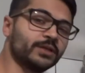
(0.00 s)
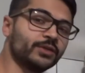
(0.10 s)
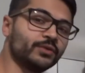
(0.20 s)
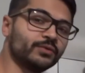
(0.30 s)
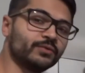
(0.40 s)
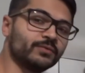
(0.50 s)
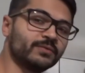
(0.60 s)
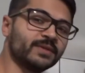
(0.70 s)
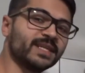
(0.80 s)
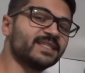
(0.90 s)
to do
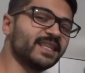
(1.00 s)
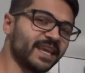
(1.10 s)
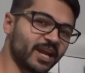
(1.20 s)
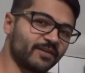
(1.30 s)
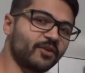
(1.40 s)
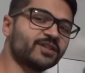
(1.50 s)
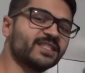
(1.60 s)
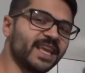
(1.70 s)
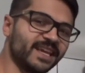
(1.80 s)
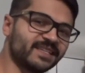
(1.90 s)
is take care of our
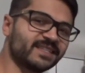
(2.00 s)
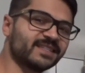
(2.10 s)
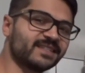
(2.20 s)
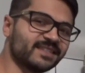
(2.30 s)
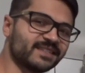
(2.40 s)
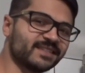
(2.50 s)
steaks.